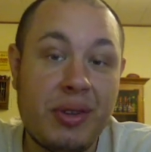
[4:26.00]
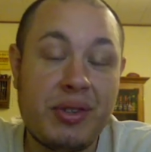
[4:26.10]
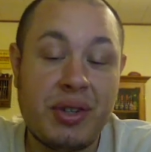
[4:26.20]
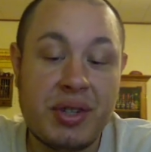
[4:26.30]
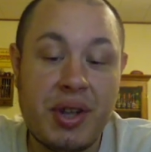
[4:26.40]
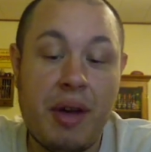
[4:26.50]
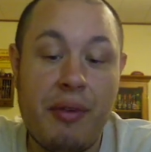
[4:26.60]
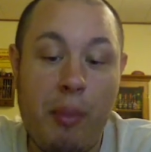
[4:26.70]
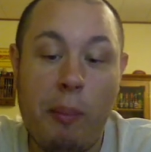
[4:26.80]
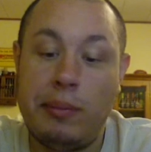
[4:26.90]
It's good stuff.
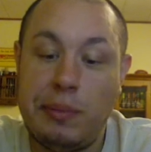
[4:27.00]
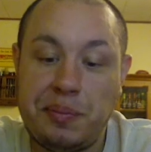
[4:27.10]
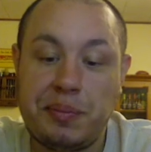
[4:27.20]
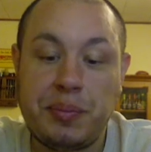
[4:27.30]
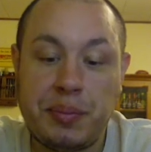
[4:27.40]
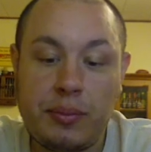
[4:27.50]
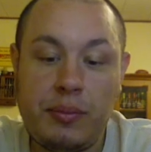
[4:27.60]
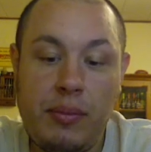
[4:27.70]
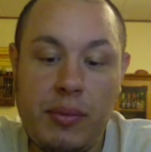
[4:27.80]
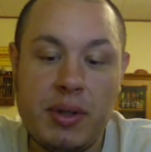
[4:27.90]

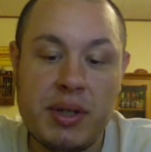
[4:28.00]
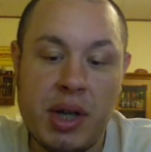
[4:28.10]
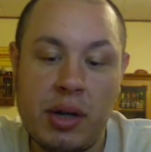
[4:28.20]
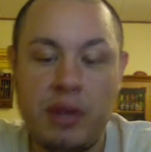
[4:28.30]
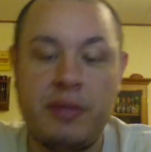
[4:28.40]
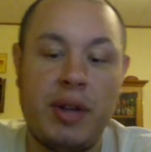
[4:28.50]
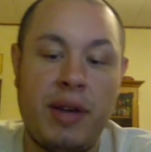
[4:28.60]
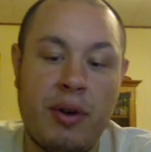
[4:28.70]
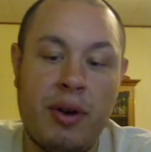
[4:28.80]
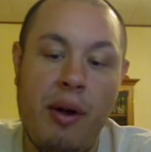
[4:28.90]
It's got good
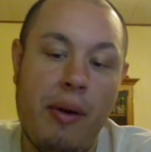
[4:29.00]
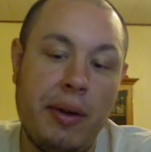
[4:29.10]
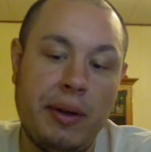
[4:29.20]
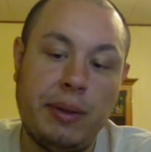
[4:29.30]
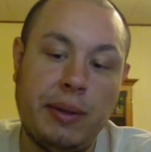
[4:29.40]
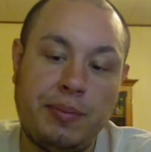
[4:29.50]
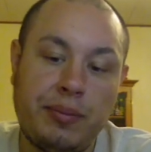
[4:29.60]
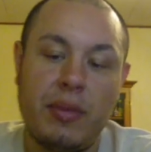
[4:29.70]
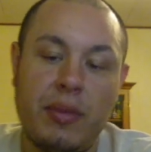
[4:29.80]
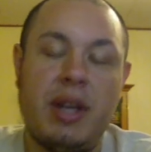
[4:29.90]
flavor.
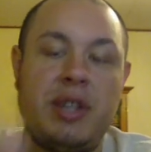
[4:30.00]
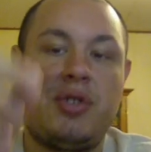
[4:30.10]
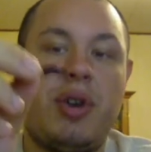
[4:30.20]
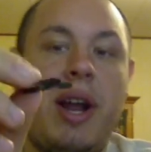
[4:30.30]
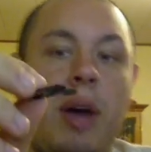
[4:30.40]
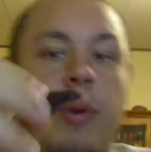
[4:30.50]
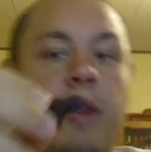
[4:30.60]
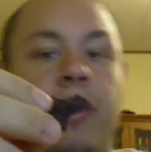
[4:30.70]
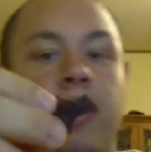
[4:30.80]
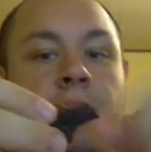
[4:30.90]
It's dried out
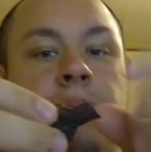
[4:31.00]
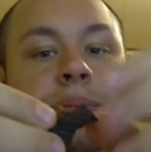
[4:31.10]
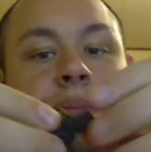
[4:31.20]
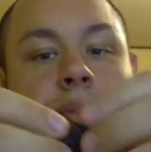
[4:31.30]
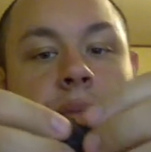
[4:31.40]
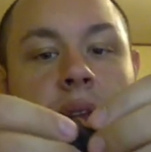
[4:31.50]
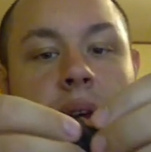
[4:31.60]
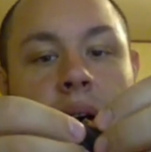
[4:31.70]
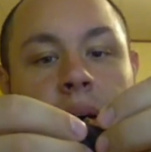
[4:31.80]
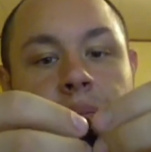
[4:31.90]
perfectly.
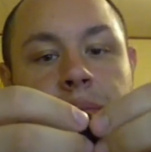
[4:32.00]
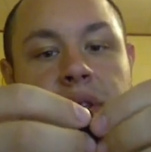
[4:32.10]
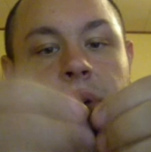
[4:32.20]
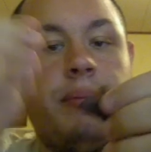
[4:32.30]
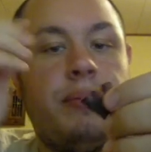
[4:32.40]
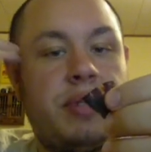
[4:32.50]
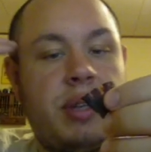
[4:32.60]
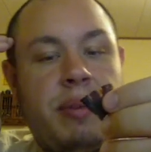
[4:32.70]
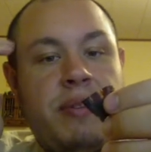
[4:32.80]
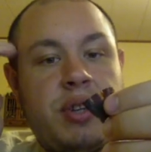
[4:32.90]
Um, some some
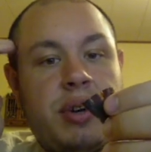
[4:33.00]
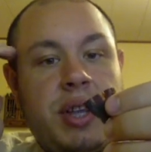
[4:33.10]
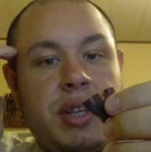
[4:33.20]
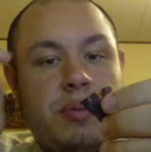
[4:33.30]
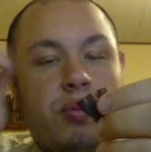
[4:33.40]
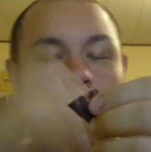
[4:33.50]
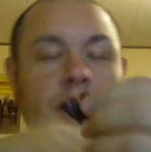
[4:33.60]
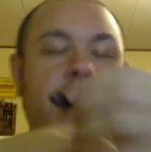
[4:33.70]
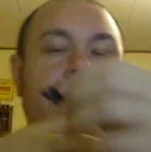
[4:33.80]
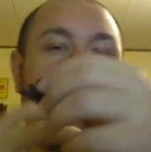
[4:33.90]
beef jerky is
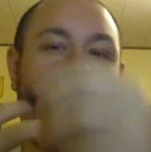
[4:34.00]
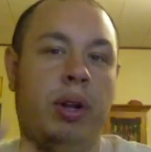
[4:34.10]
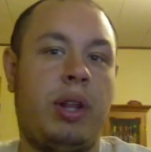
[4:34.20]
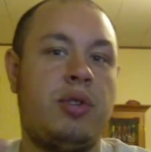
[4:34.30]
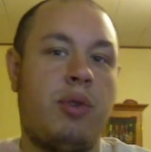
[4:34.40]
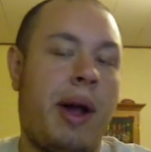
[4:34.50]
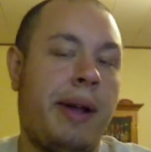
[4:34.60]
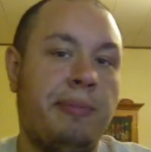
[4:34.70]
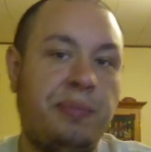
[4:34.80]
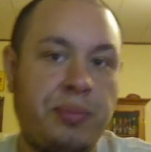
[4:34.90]
really really
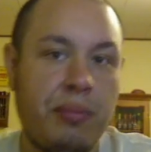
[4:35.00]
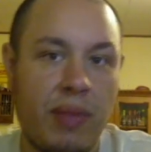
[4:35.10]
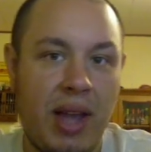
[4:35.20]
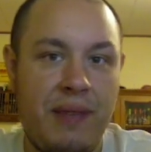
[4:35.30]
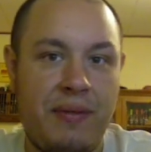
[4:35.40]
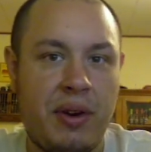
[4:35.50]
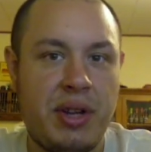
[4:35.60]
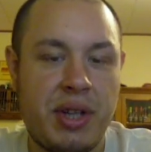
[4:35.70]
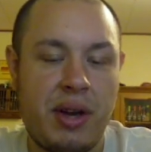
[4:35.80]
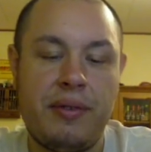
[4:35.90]
dry and very
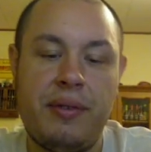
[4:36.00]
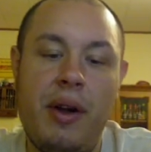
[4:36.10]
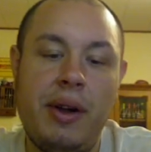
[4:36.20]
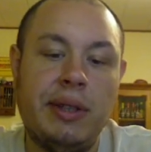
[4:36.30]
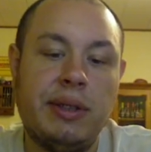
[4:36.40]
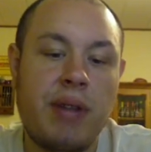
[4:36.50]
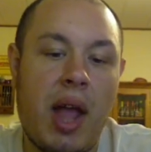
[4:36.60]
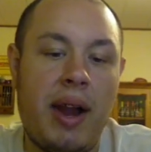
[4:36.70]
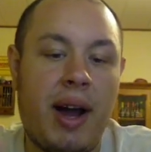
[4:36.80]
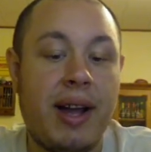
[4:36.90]
tough,
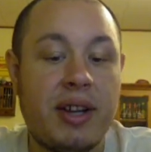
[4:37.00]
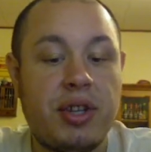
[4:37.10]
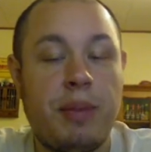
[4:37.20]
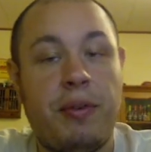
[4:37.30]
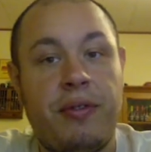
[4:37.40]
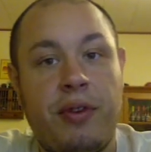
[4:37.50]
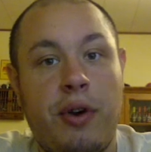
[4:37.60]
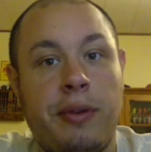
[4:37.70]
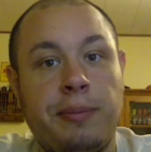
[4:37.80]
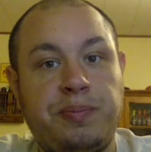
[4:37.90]
and I actually
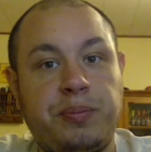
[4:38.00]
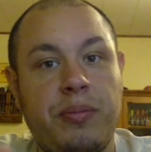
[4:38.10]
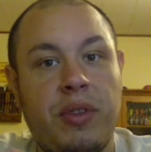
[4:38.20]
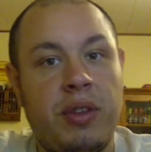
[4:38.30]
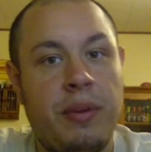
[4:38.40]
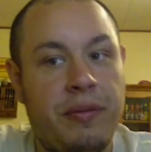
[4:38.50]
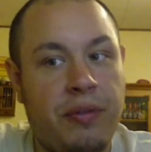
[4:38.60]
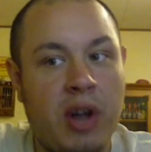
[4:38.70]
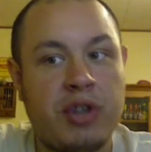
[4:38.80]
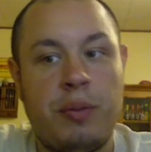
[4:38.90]
prefer the
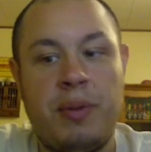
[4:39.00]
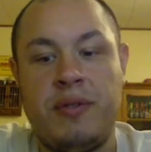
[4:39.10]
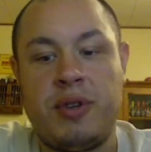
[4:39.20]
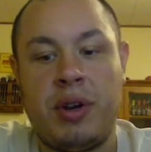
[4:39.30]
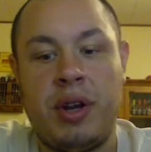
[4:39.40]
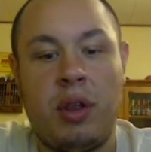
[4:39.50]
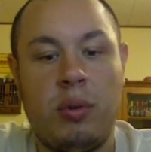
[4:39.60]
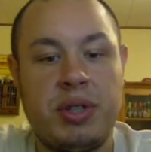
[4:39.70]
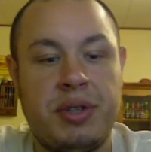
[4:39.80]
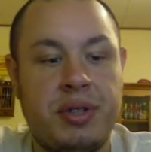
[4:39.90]
fresher beef jerky. In other
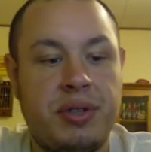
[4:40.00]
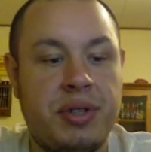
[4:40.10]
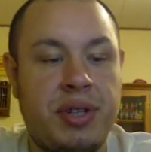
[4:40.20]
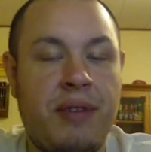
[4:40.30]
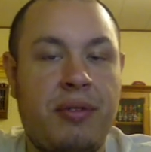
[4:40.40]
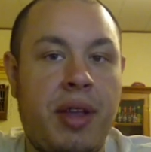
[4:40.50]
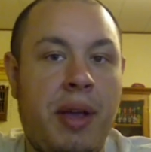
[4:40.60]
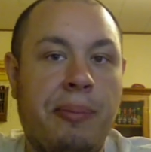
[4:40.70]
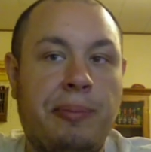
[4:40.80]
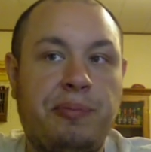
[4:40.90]
words, there's there's definitely